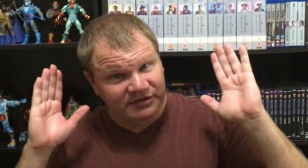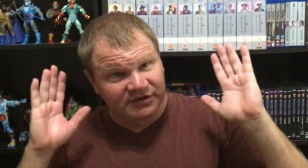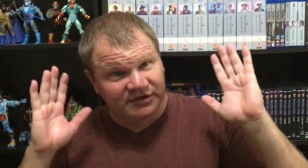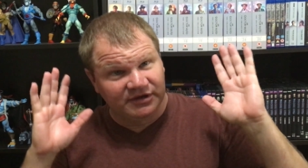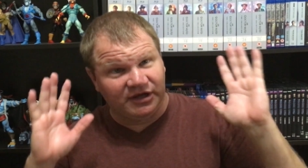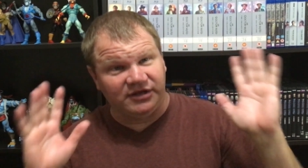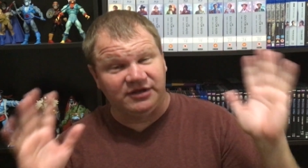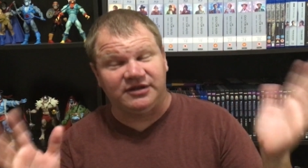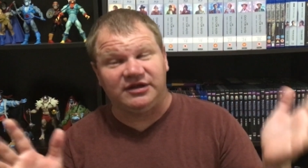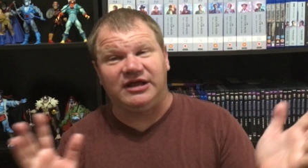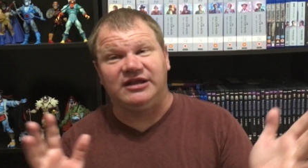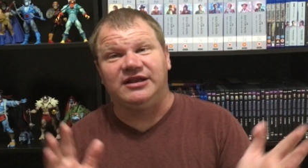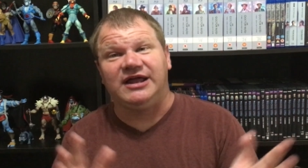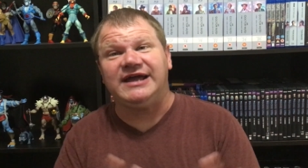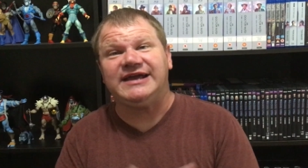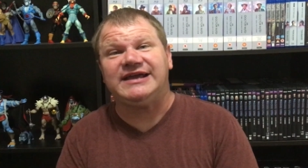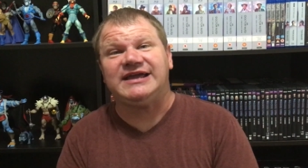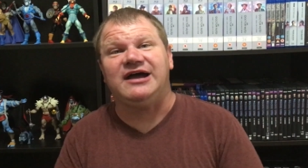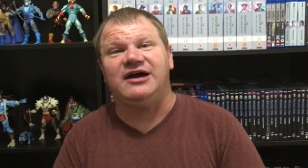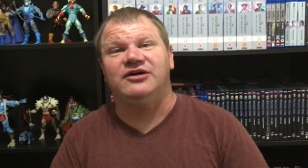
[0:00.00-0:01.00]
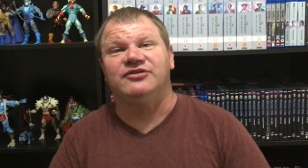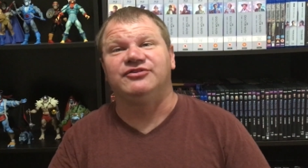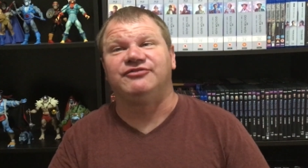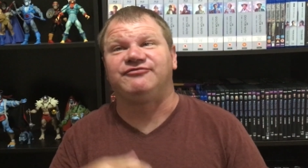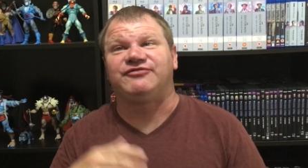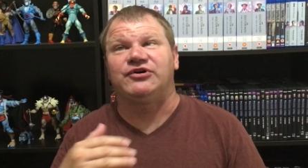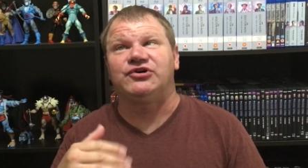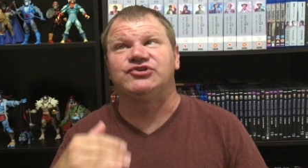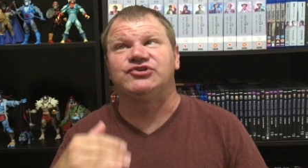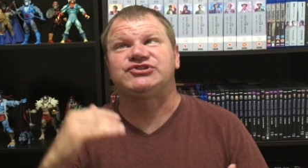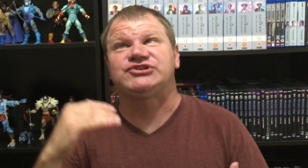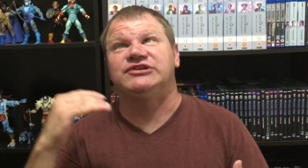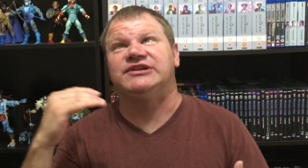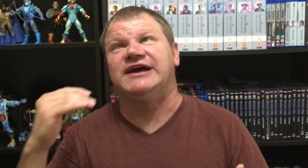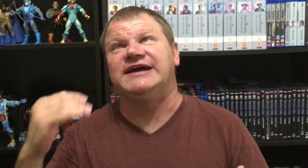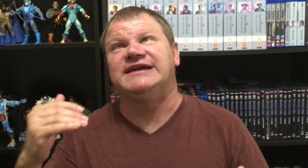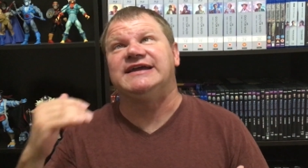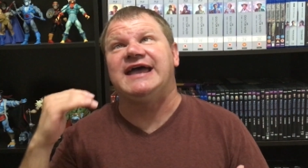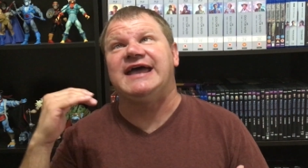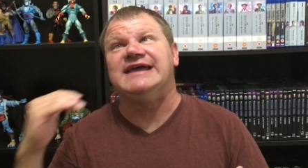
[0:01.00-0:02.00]
I like how the first,
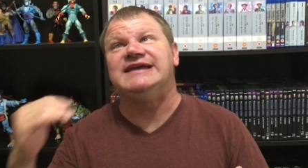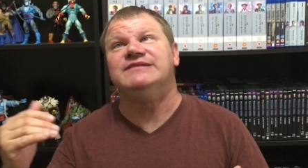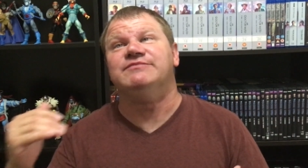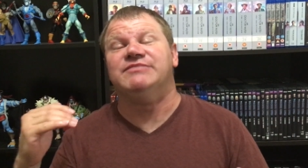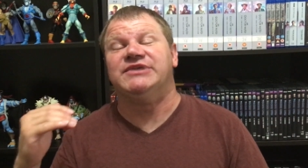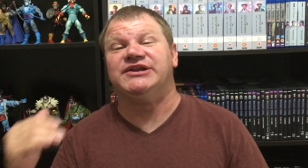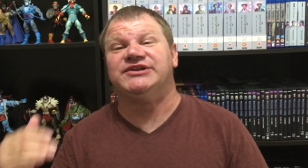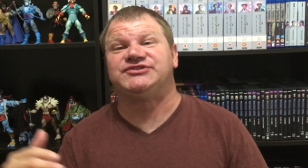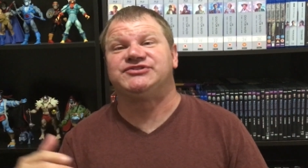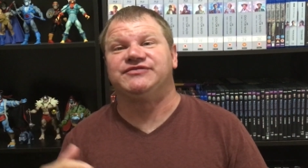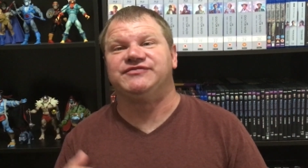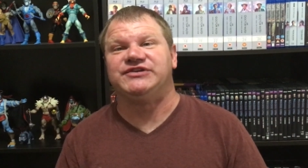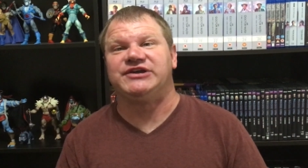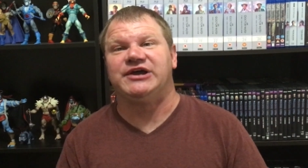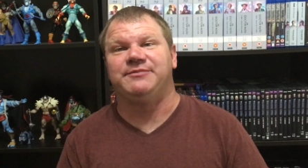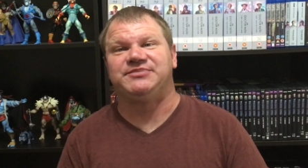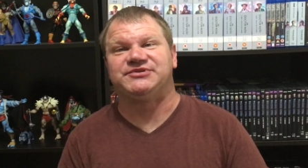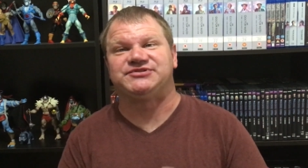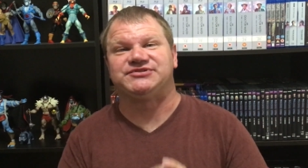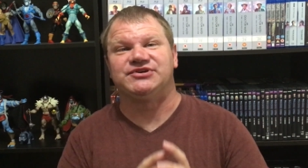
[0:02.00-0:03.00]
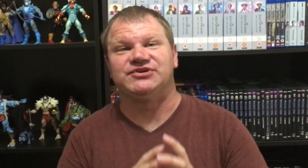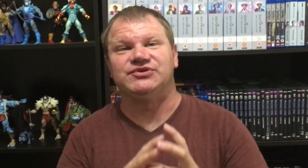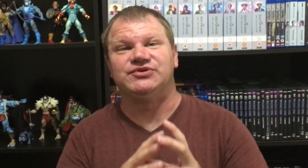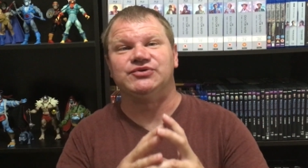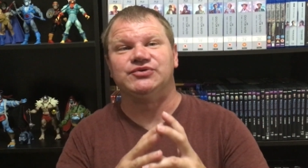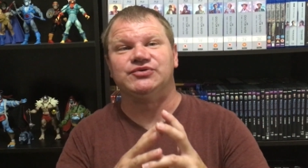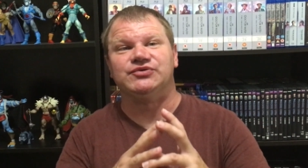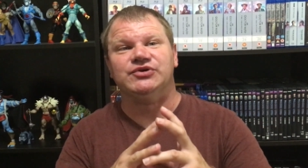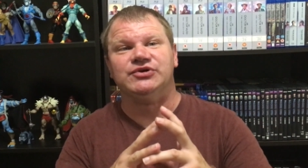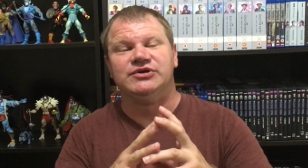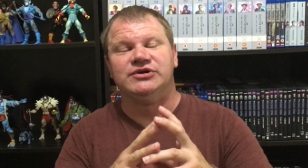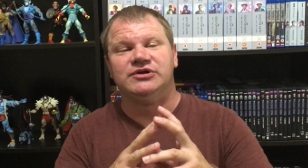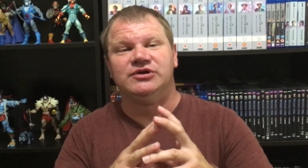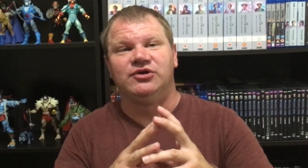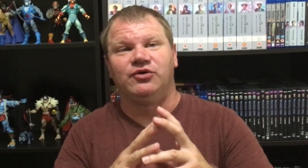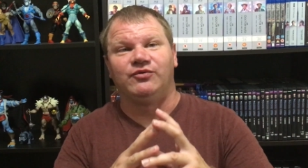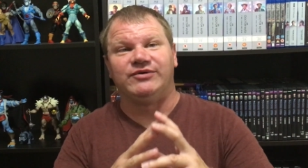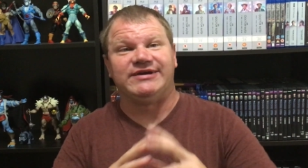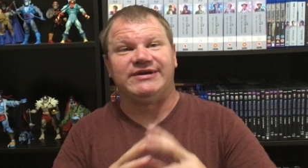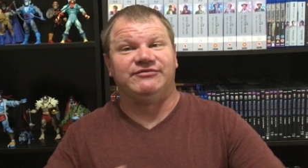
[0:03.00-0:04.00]
like, 8 minutes of the episode,
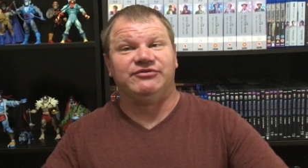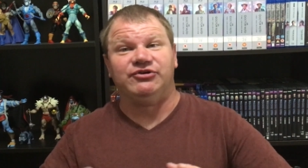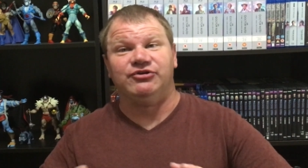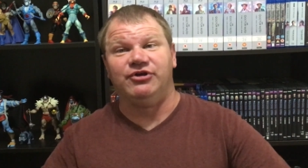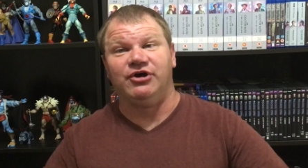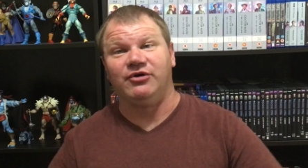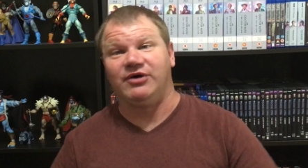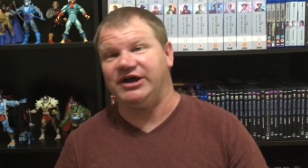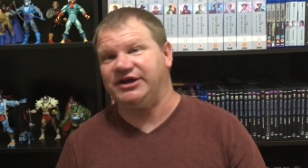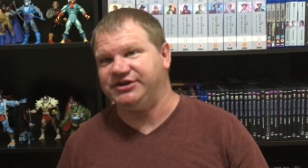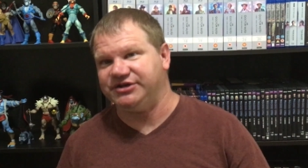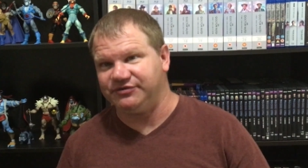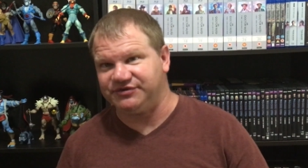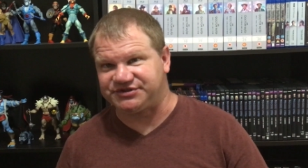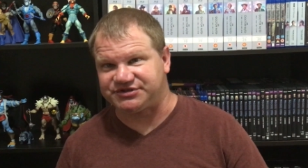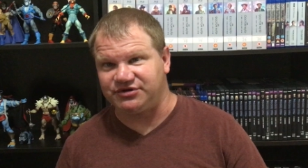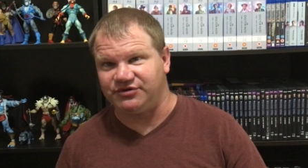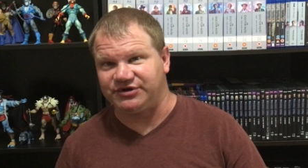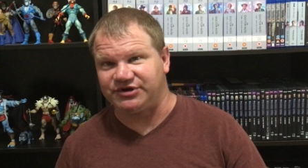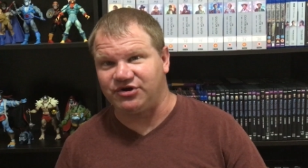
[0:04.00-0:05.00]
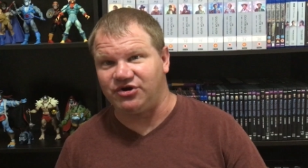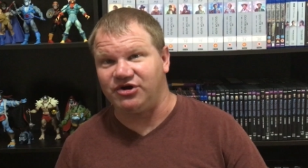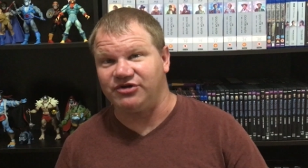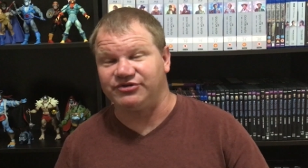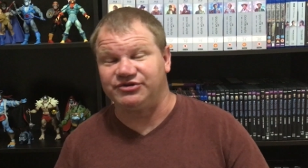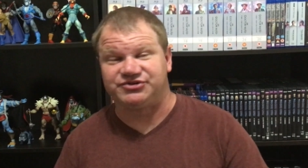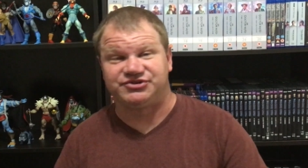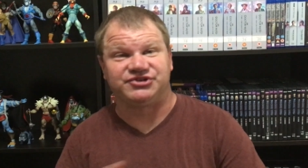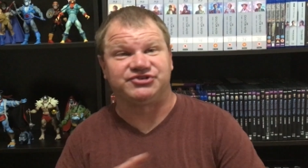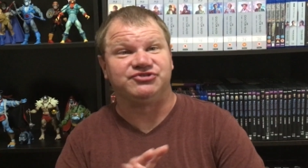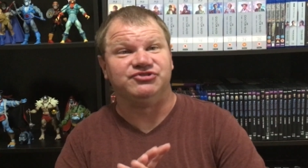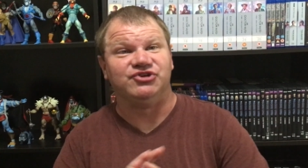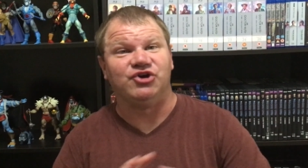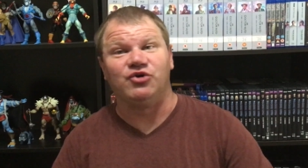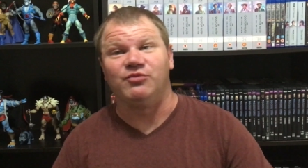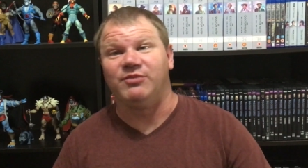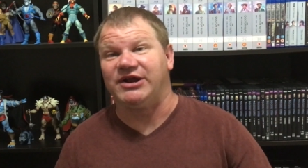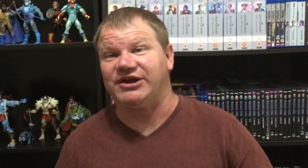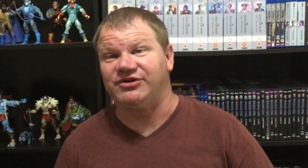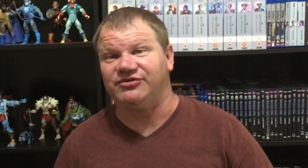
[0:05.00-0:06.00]
we have no idea what's going on. There's just
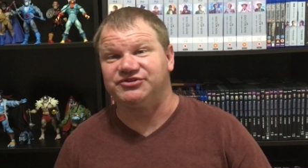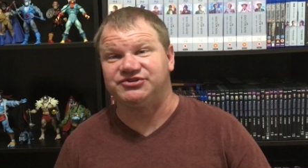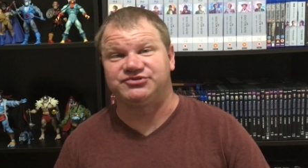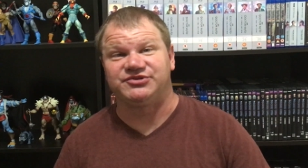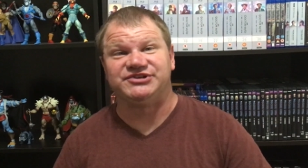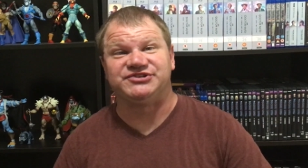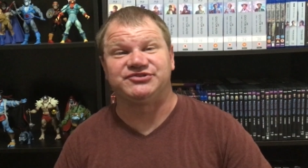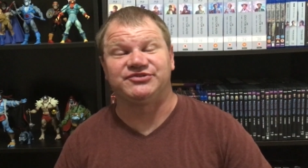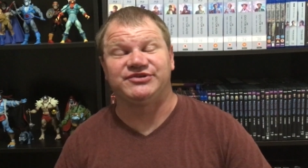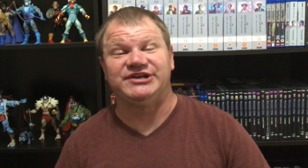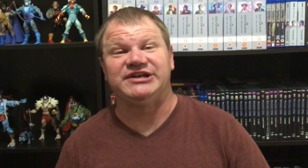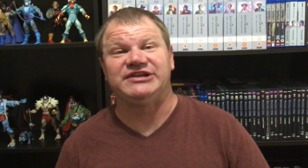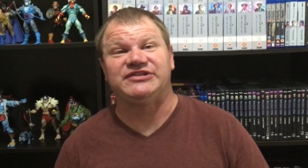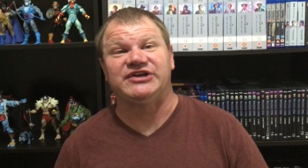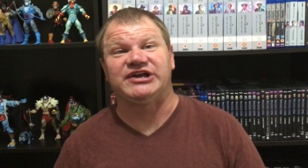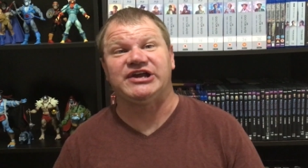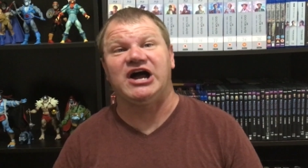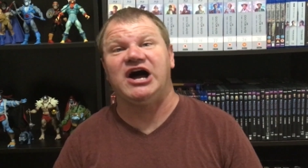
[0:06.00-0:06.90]
nobody on the streets or anything.